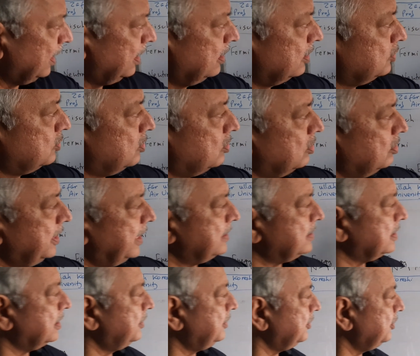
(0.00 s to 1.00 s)
So let's
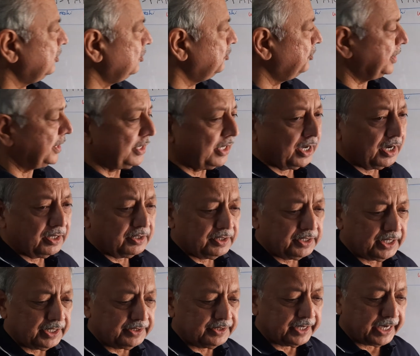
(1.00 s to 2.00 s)
continue with our
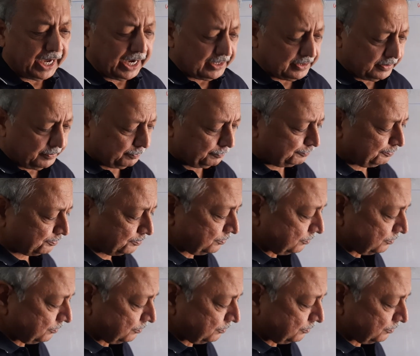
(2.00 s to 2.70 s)
thing, the atom.